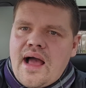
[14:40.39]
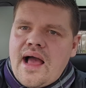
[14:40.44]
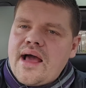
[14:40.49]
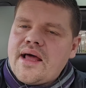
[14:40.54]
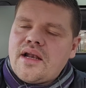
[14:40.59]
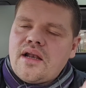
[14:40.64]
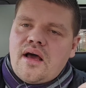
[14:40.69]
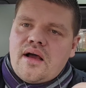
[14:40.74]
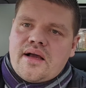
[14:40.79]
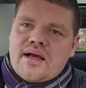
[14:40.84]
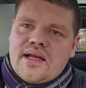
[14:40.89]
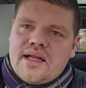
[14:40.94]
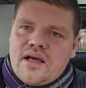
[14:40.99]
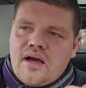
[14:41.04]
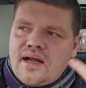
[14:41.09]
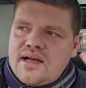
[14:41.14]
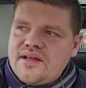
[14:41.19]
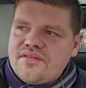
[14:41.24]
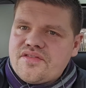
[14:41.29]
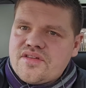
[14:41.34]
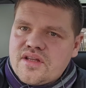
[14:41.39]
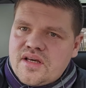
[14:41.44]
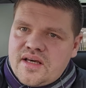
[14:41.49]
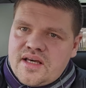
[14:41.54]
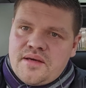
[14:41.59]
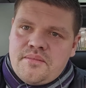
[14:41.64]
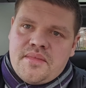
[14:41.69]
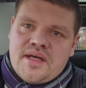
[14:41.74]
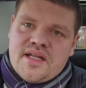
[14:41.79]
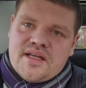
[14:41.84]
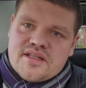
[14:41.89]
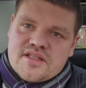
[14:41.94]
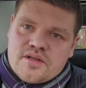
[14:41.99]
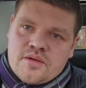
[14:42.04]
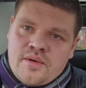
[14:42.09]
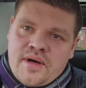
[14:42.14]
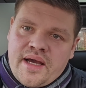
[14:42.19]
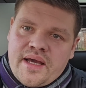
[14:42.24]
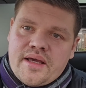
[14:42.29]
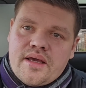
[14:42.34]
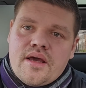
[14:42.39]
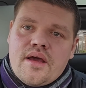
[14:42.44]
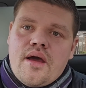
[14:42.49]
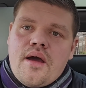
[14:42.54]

And luckily I live 30 minutes away.